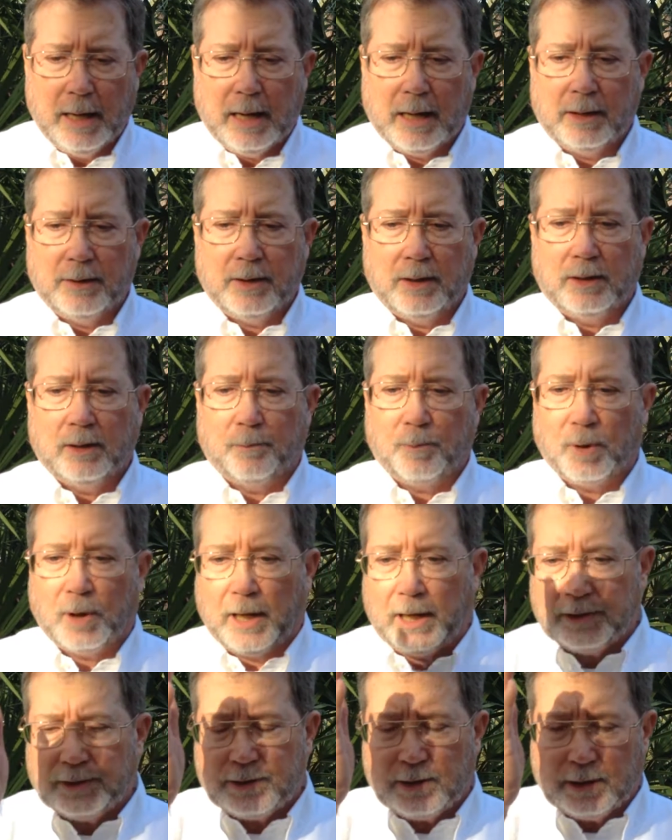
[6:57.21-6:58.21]
And then the
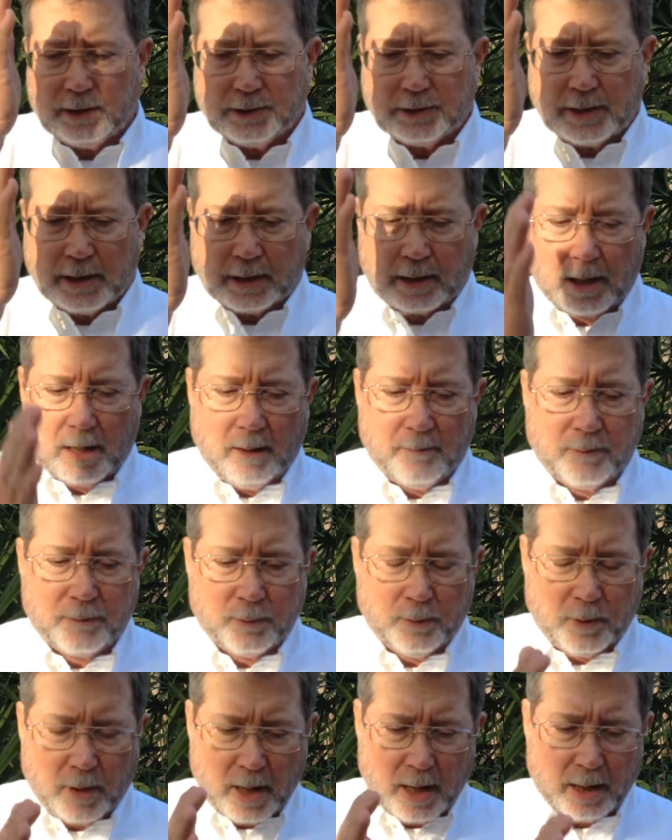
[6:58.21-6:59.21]
blessings that come
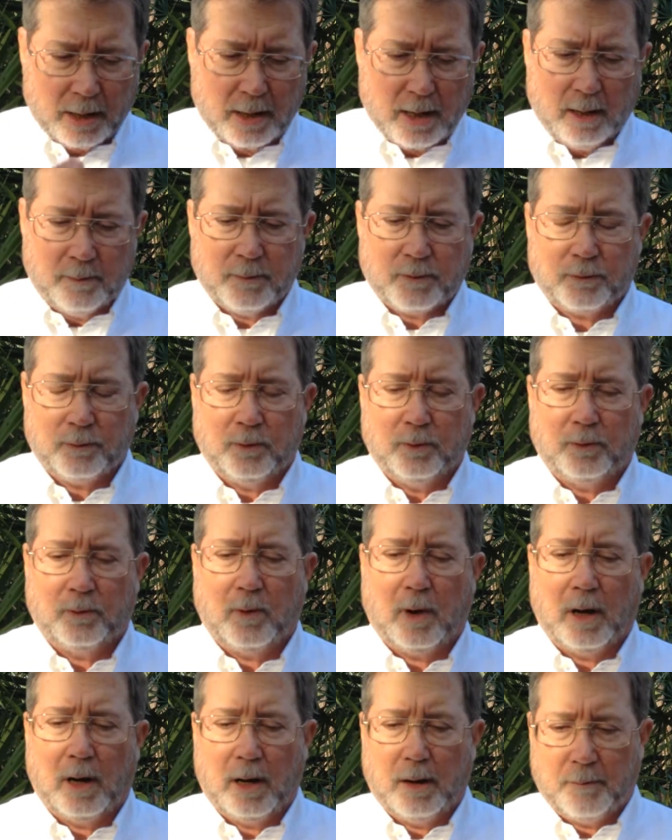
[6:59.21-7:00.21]
through God come through
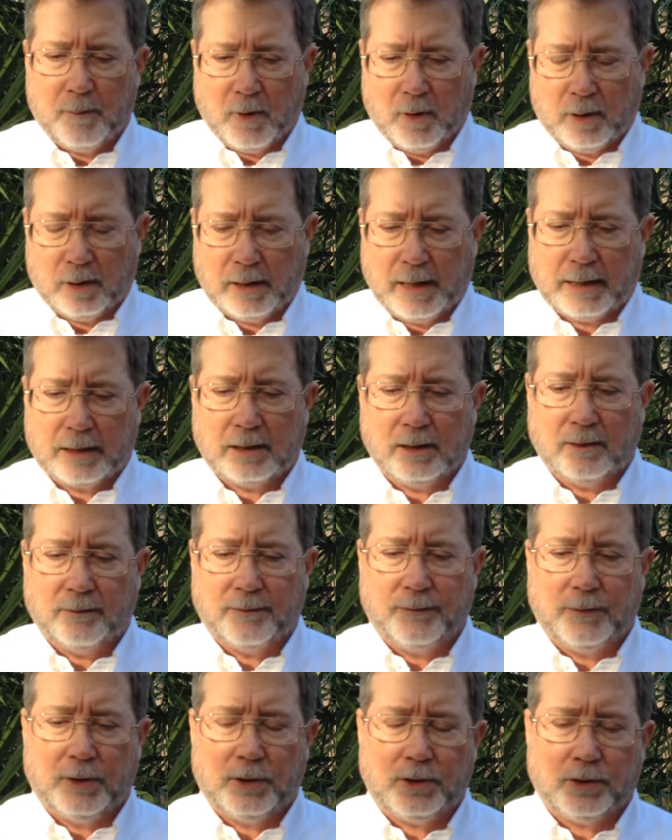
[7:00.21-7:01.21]
our elected
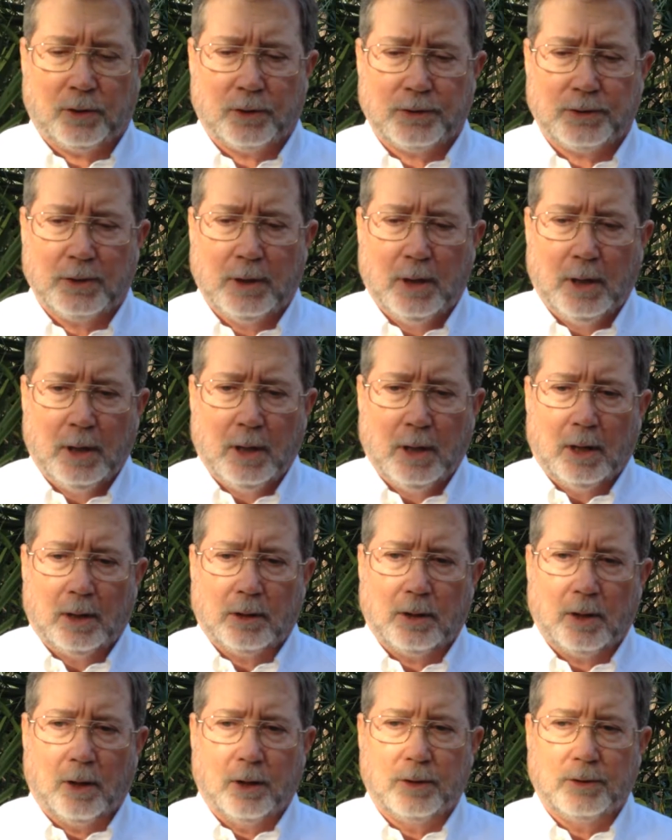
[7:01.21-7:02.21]
officials,
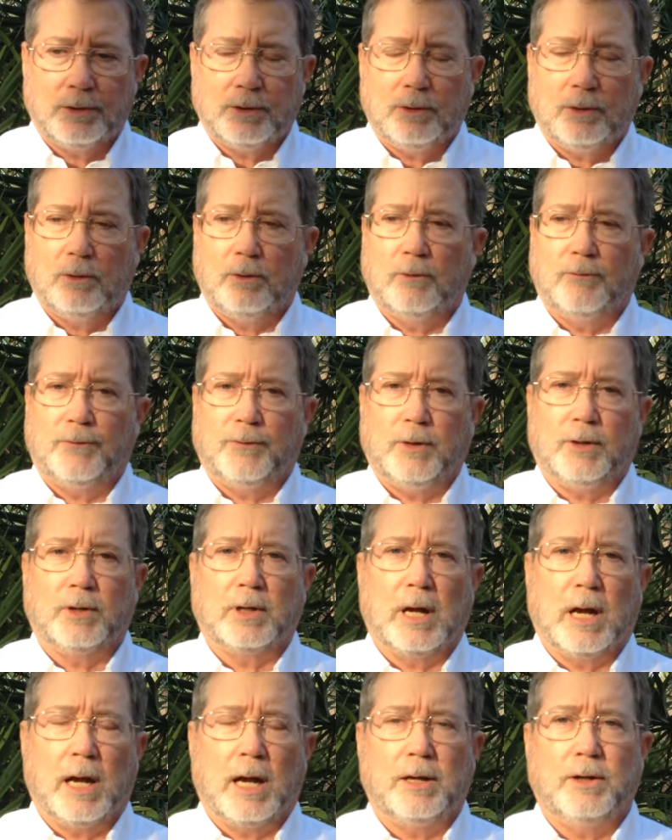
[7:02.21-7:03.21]
those who fear
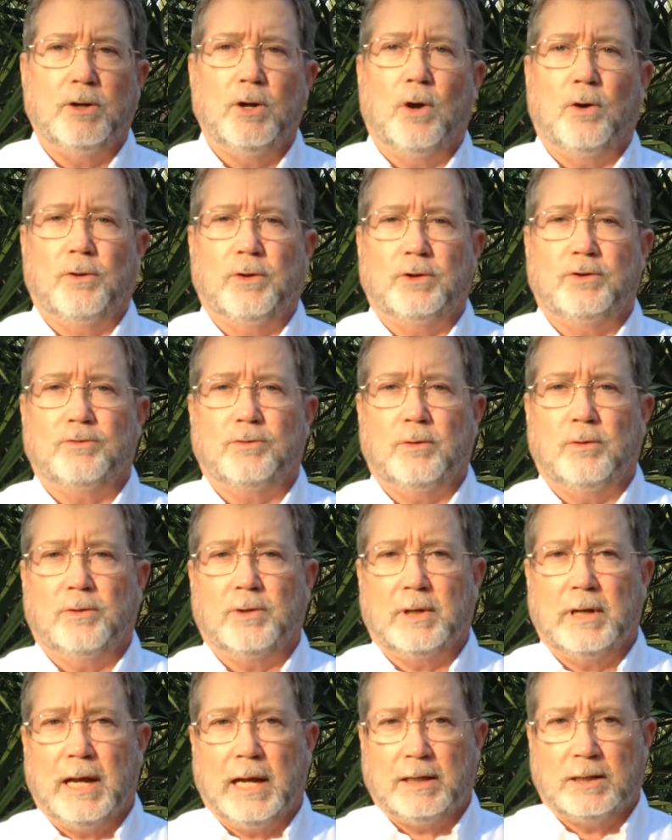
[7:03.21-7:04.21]
God, know the truth,
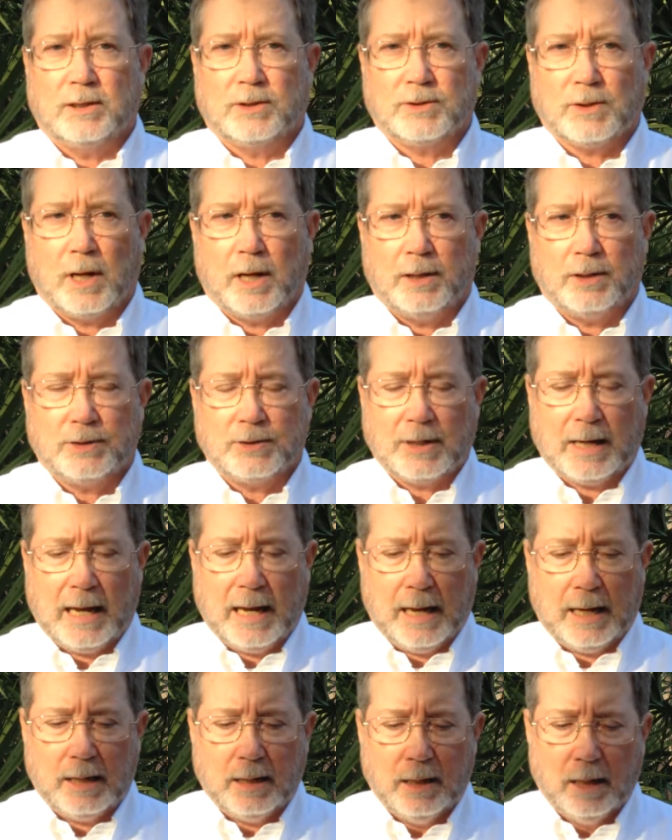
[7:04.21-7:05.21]
and hate dishonest
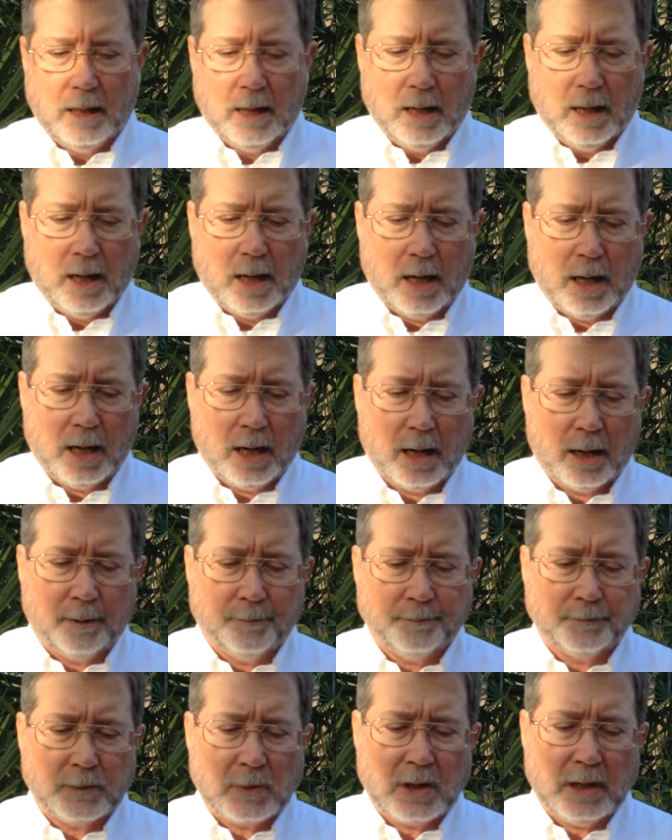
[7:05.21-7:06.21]
gain,
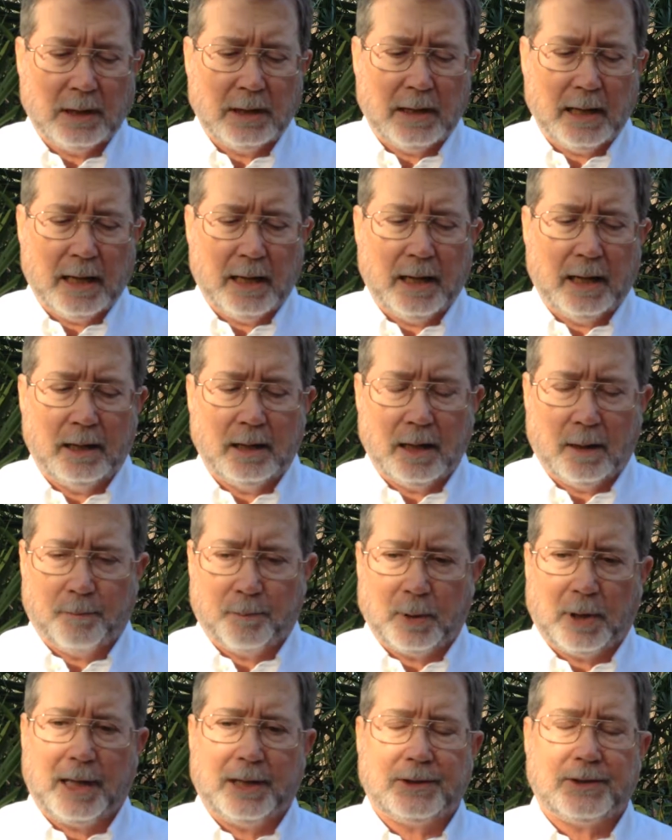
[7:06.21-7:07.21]
can then end up
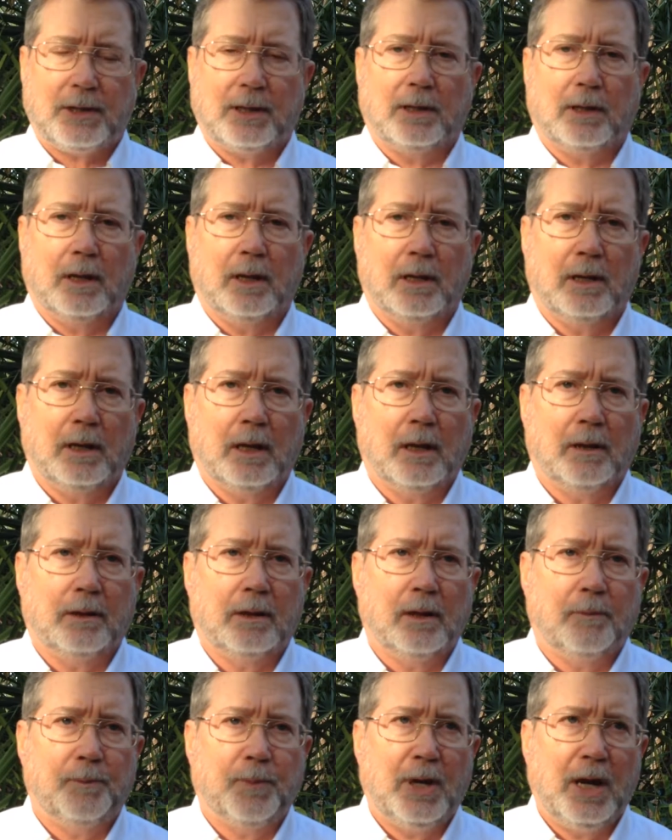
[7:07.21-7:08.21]
blessing
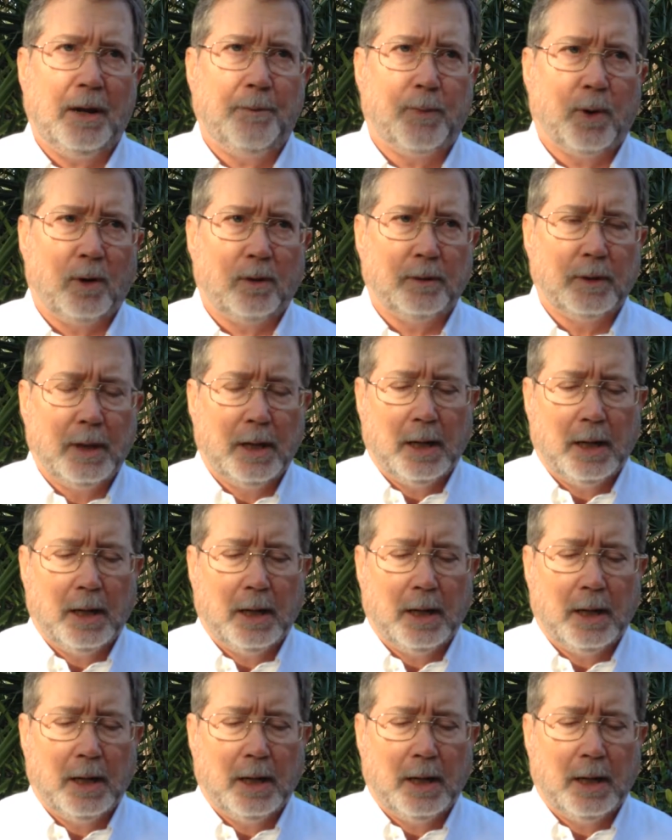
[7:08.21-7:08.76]
the people.